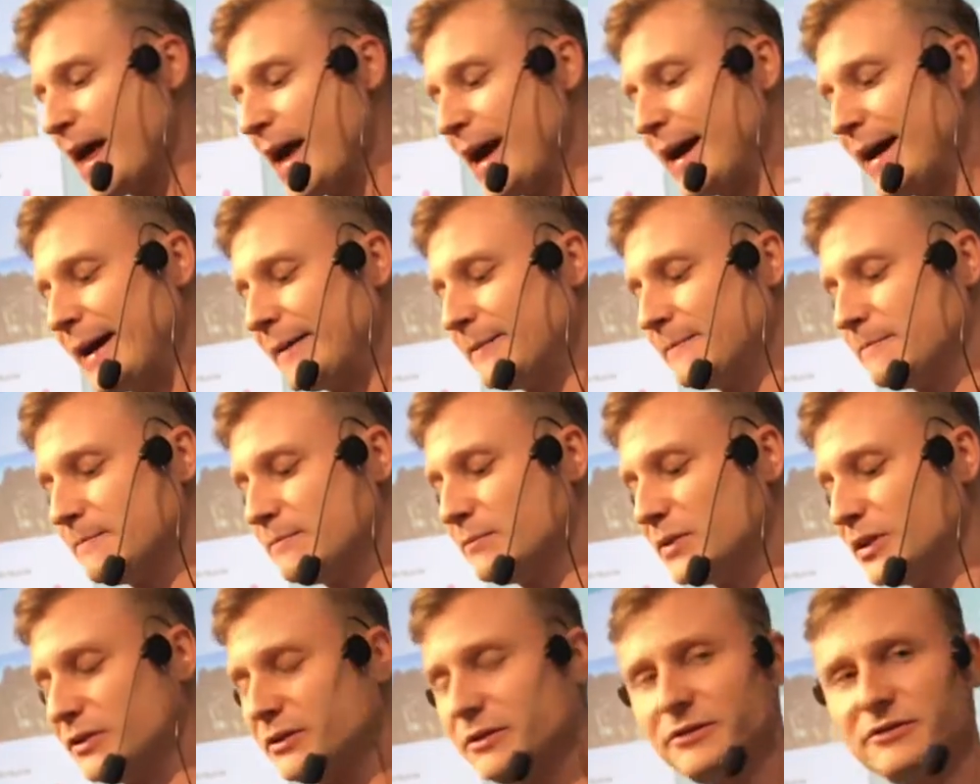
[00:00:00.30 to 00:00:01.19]

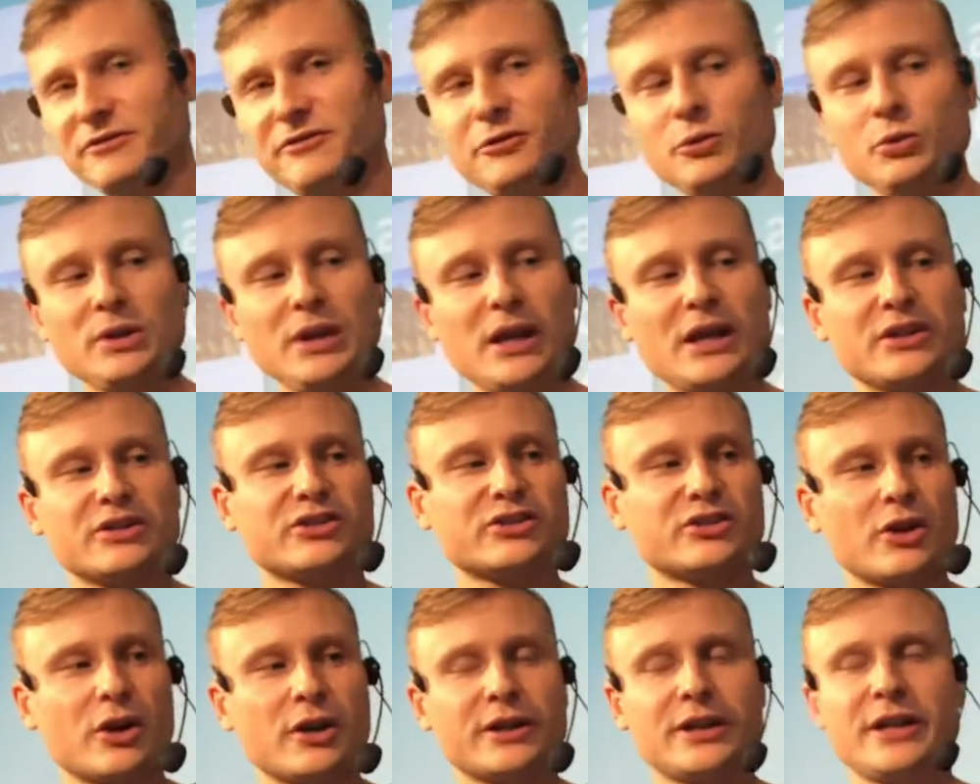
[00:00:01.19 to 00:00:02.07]
But Foodla
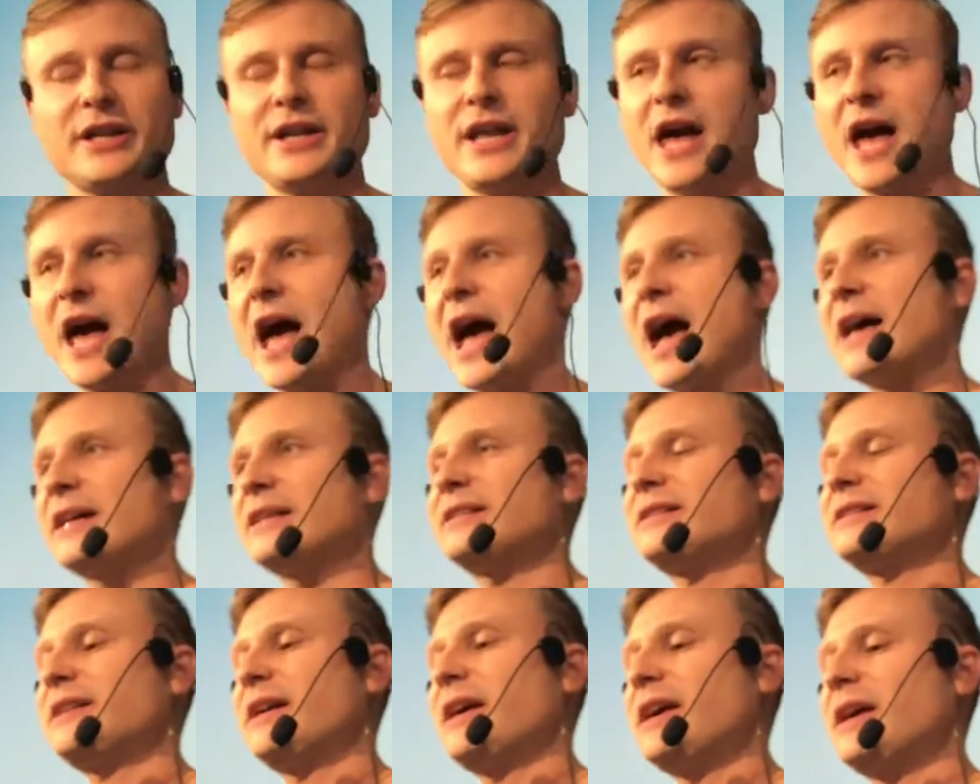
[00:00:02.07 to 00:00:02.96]
started
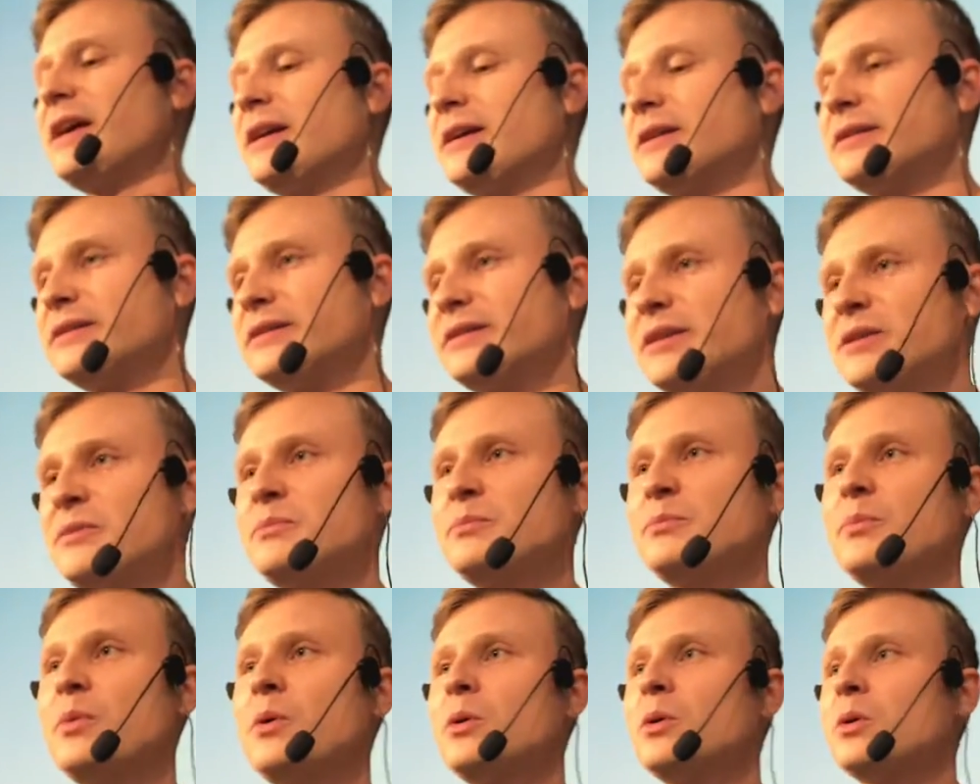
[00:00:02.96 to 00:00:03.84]
as a
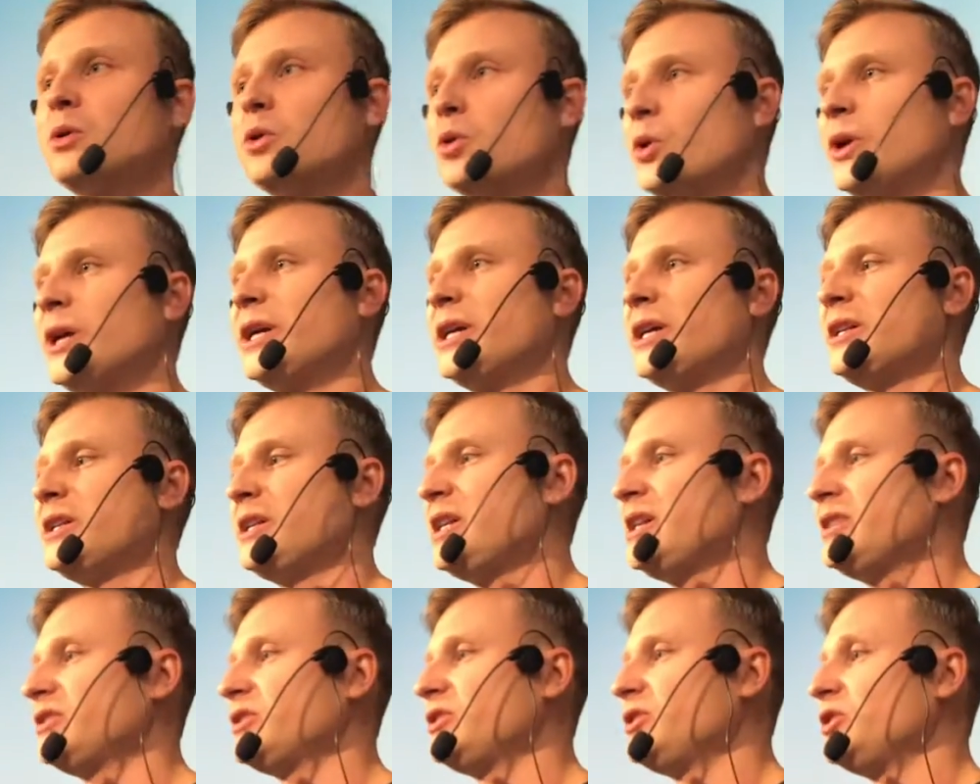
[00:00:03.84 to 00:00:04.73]
simple, quick and
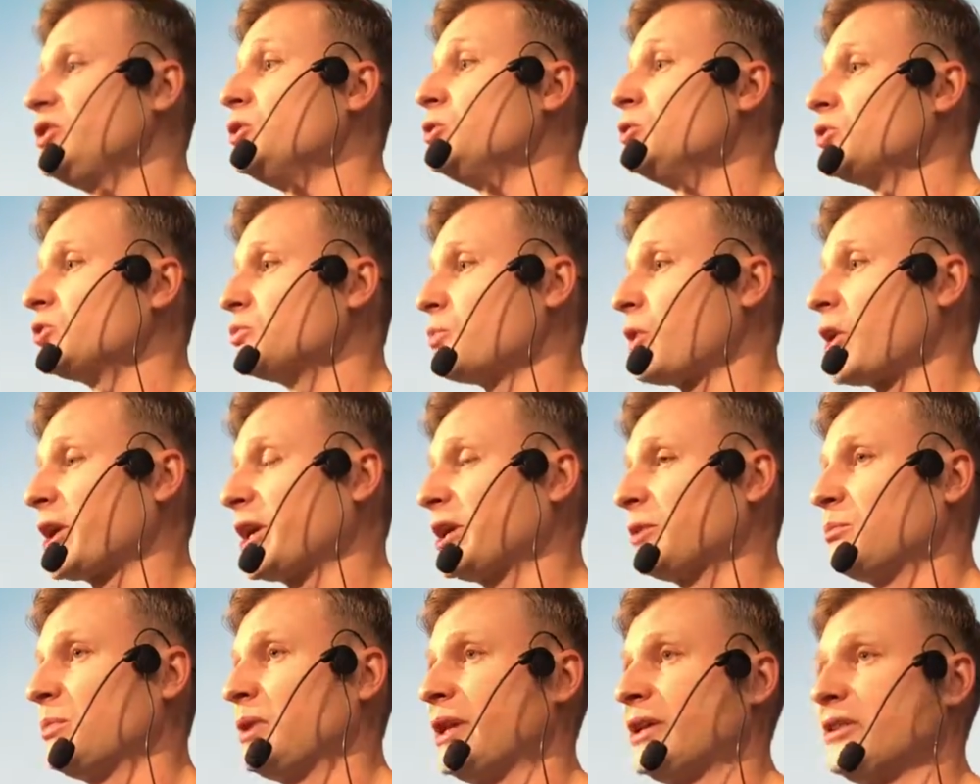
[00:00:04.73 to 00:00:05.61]
easy to use
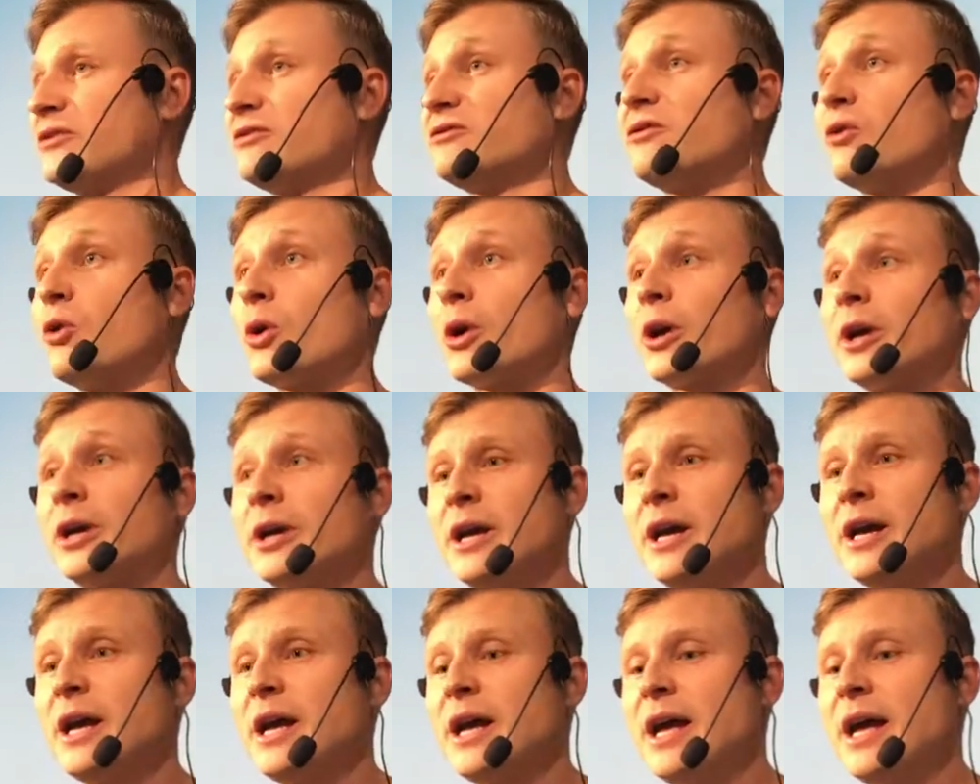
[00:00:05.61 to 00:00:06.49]
marketplace for
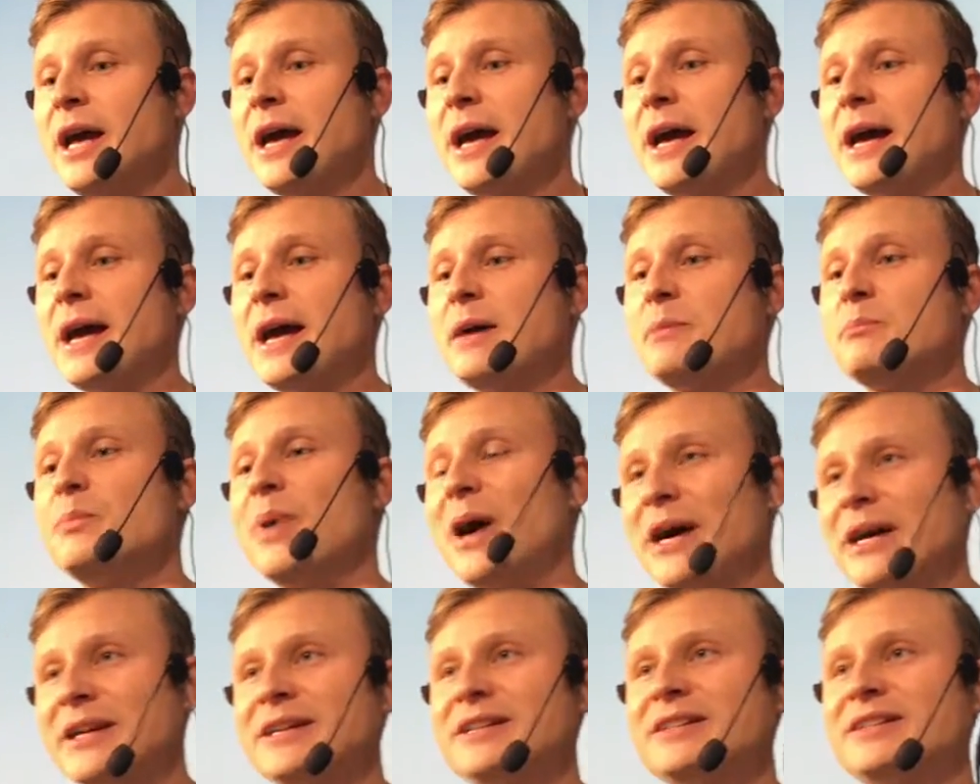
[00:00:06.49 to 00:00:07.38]

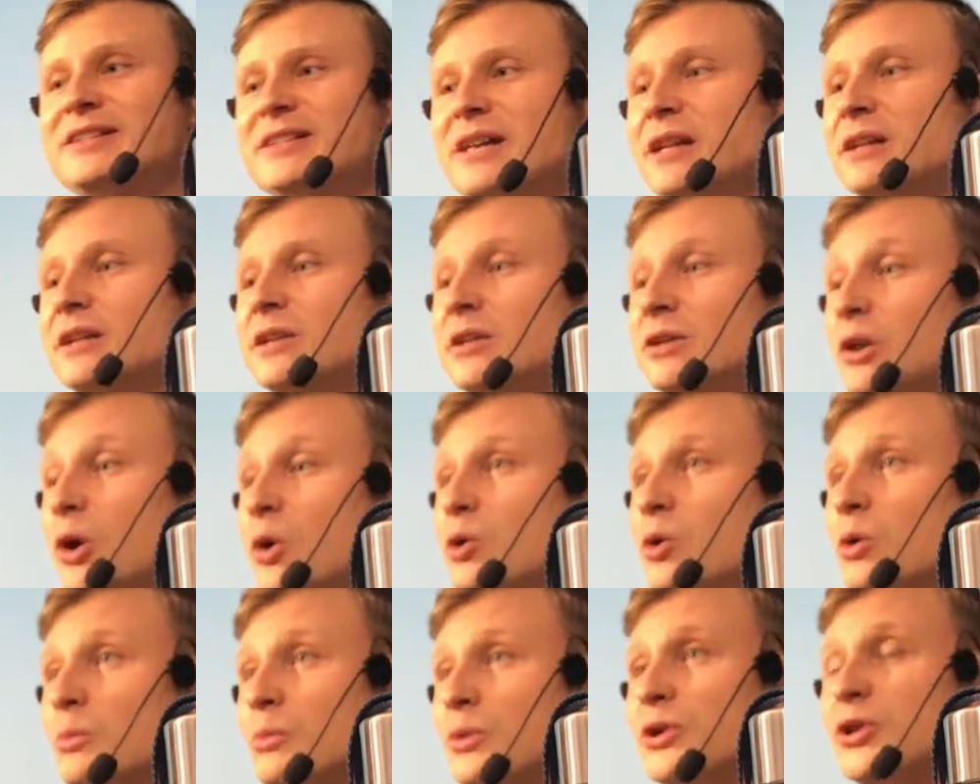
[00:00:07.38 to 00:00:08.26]
buying and selling
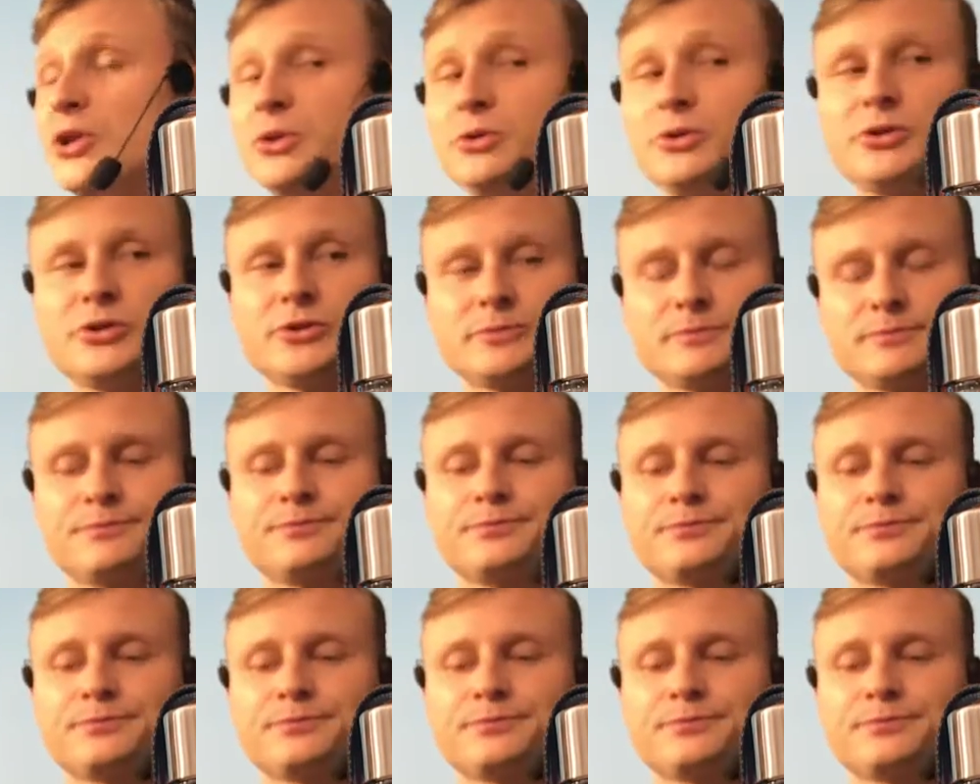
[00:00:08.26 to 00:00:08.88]
local produce.